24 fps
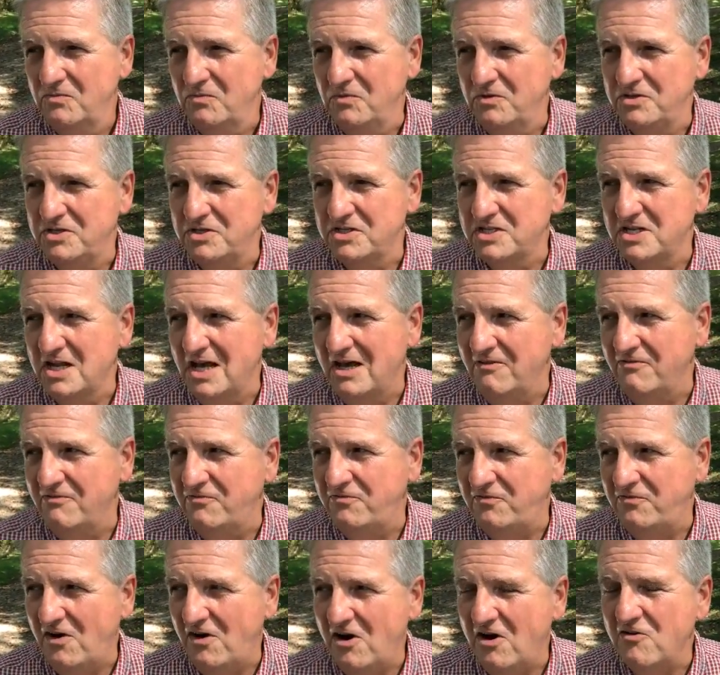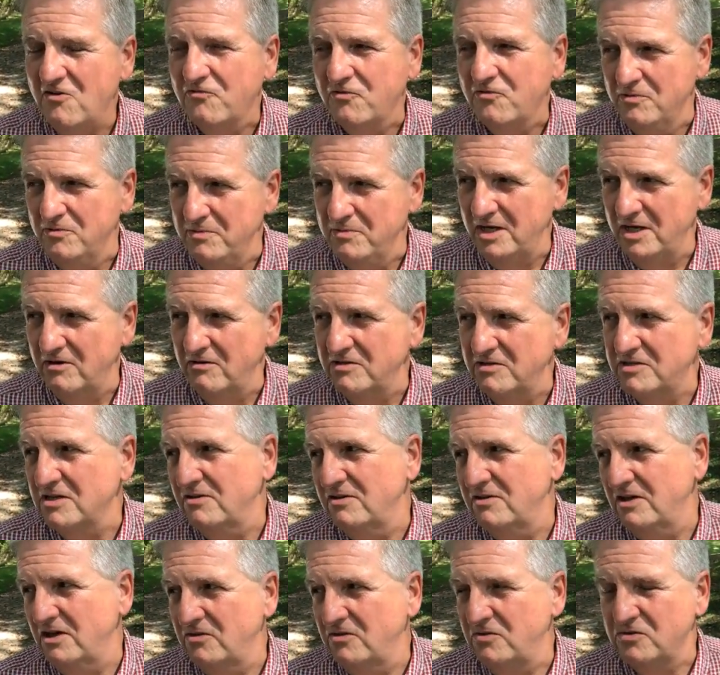which is not far from here. It's on
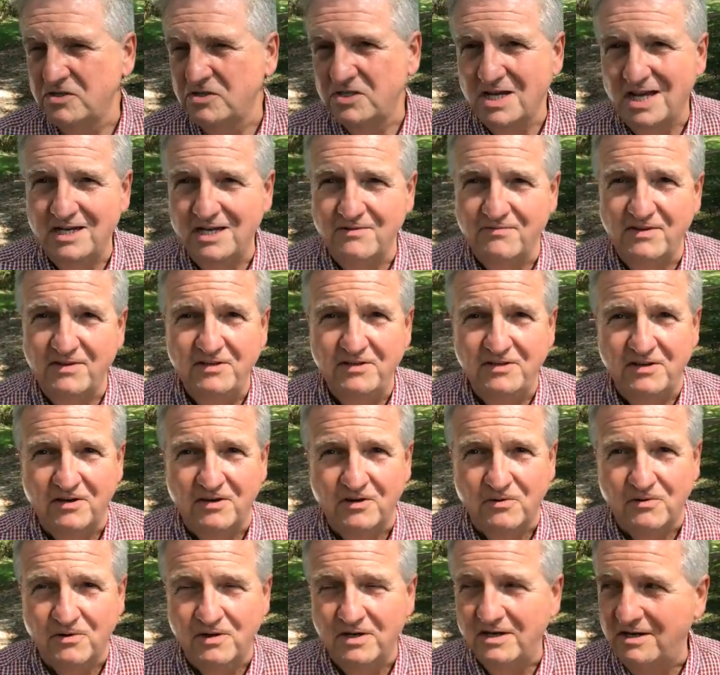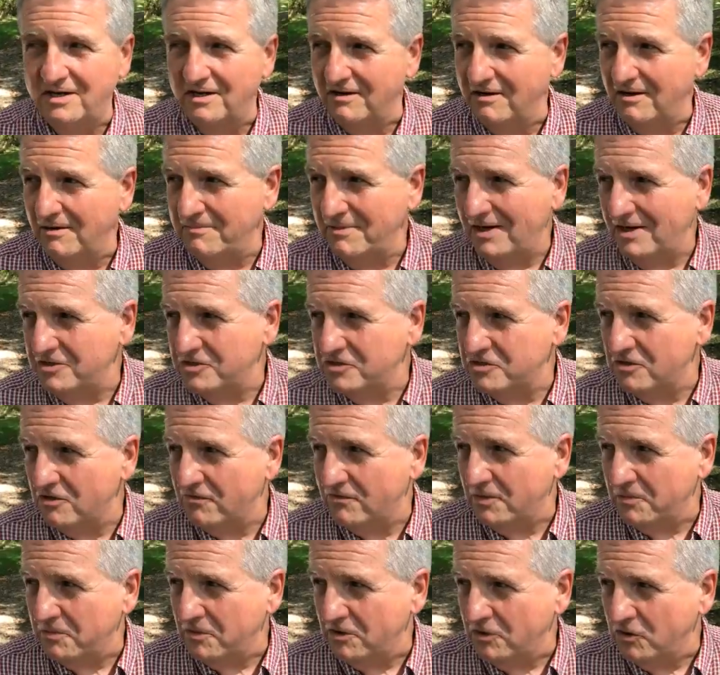the other side of Indian Creek here. I'm not sure if
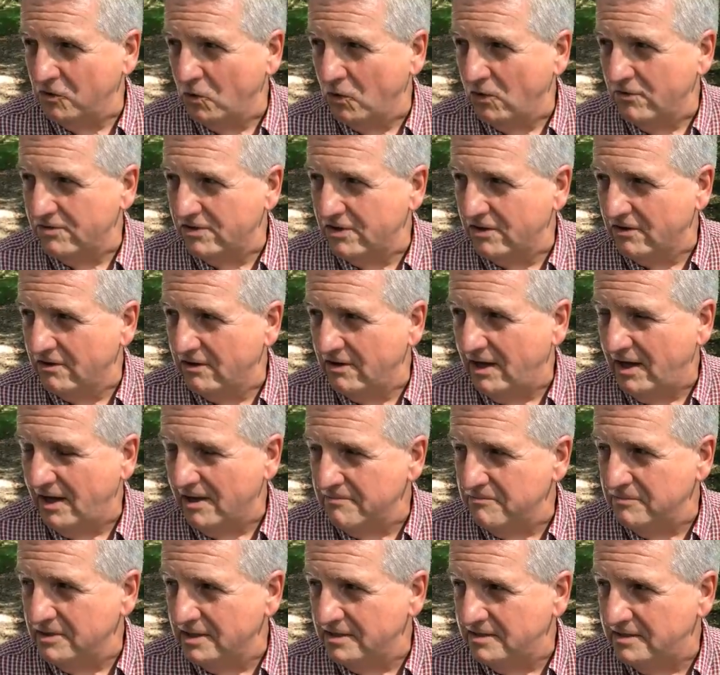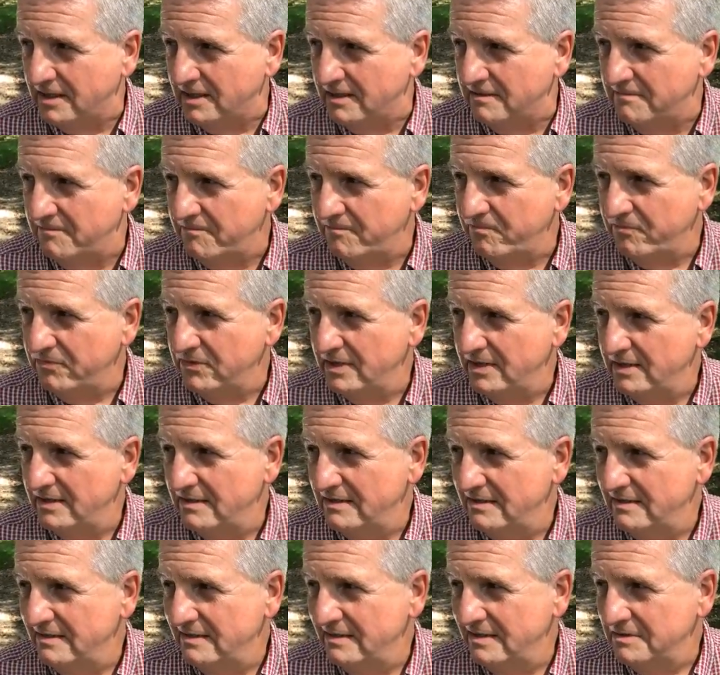I'm going to go over there or not,
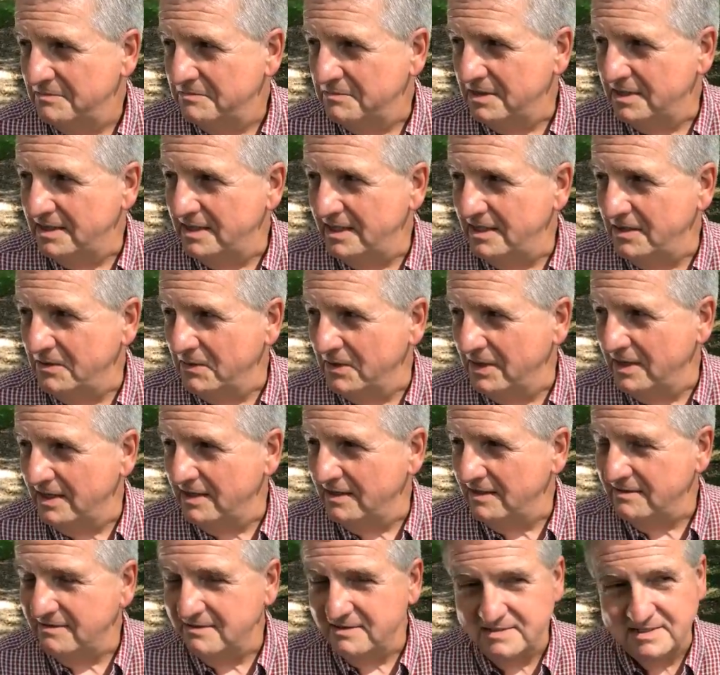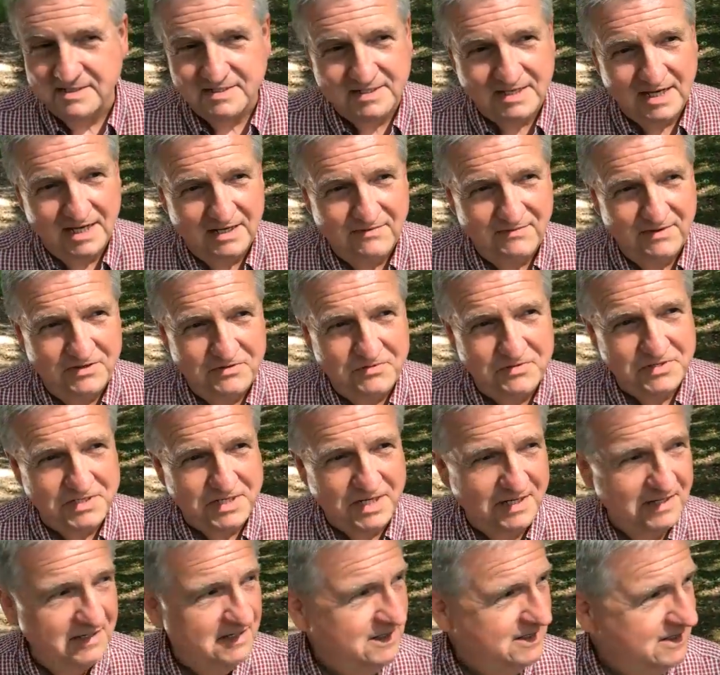but anyway, this is kind of
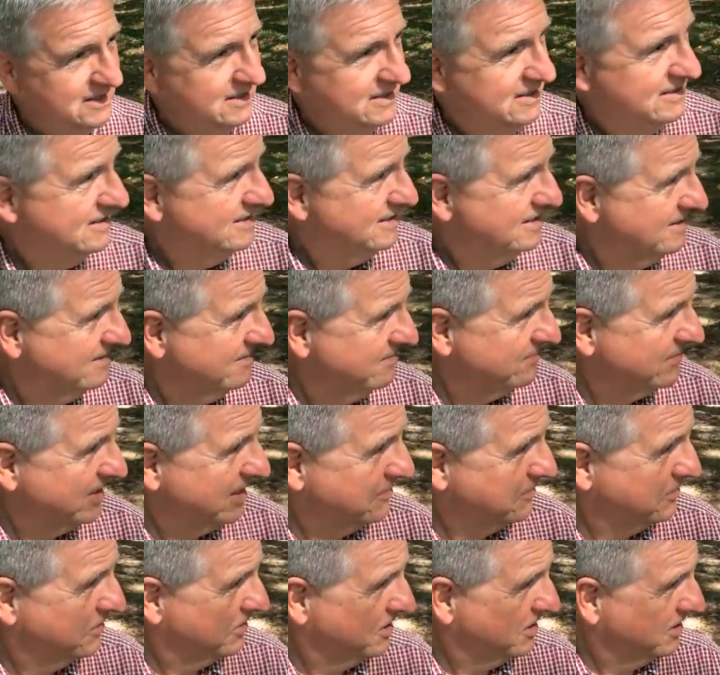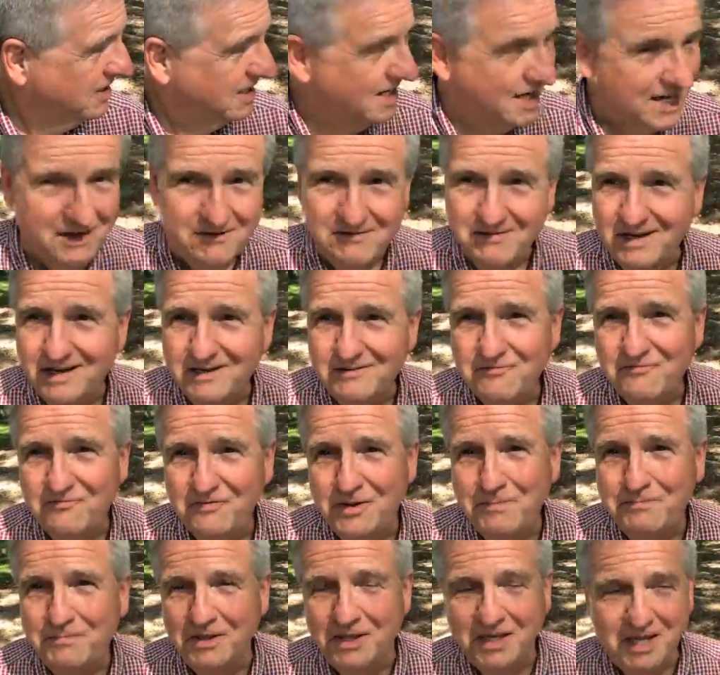interesting. I'm going to now
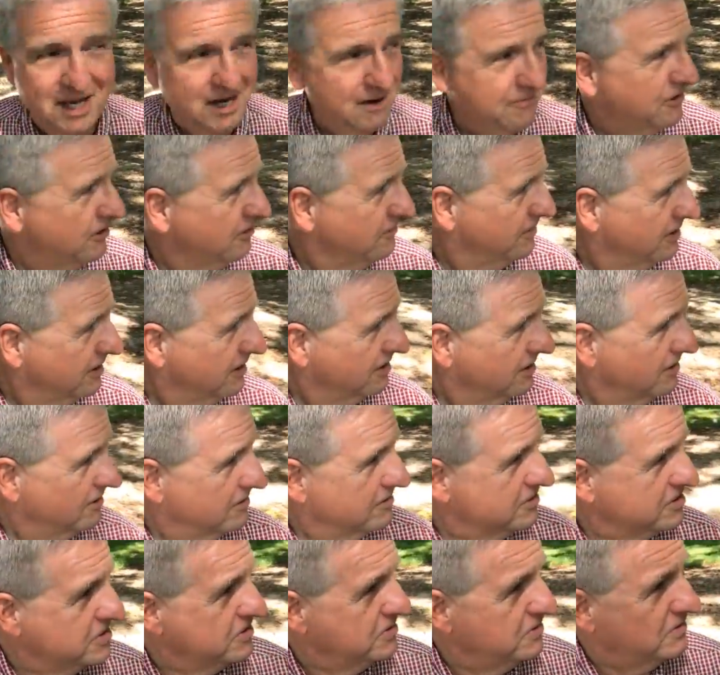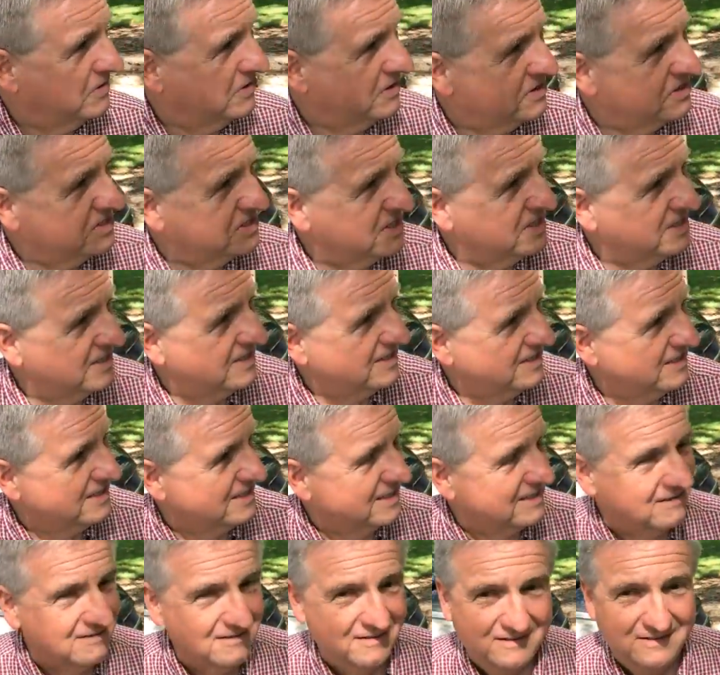flip the camera around here so you can see
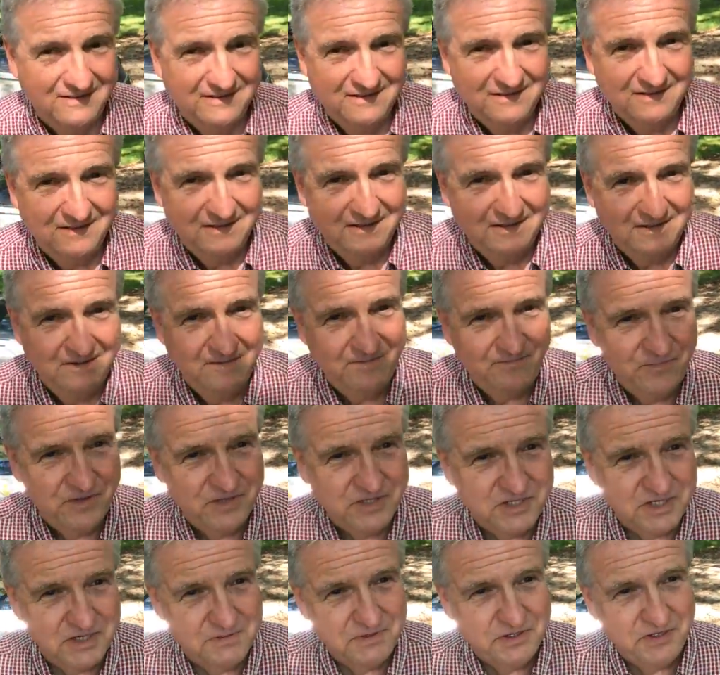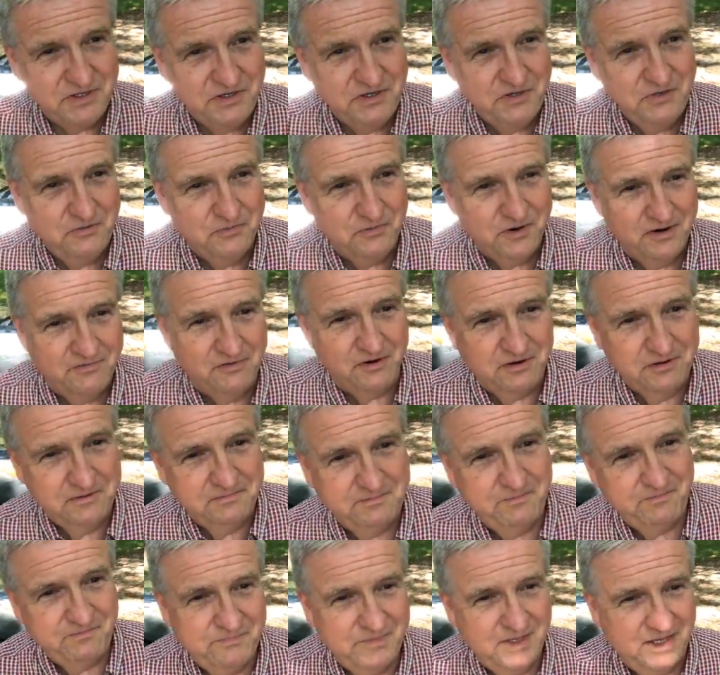some of the New River,
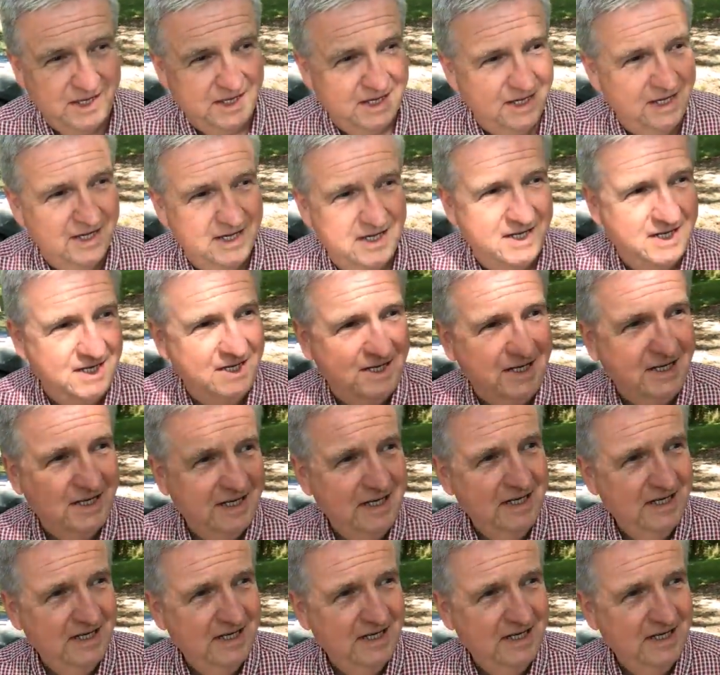and